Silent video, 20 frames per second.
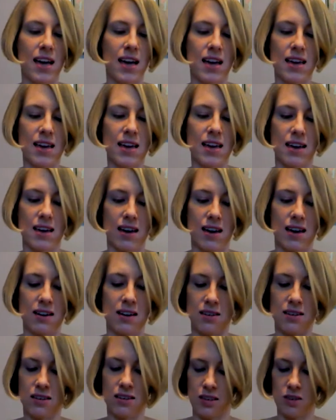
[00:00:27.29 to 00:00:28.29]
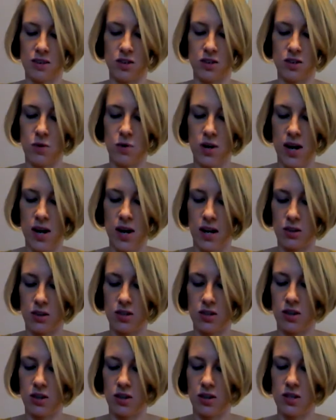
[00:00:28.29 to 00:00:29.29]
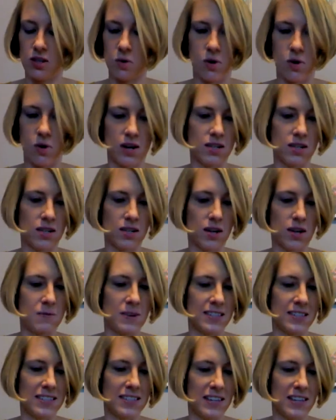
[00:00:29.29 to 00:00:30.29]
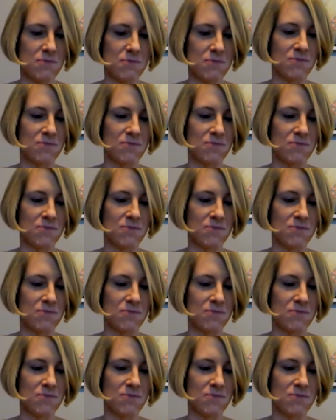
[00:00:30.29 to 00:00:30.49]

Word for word: and there's four colors in all these quads obviously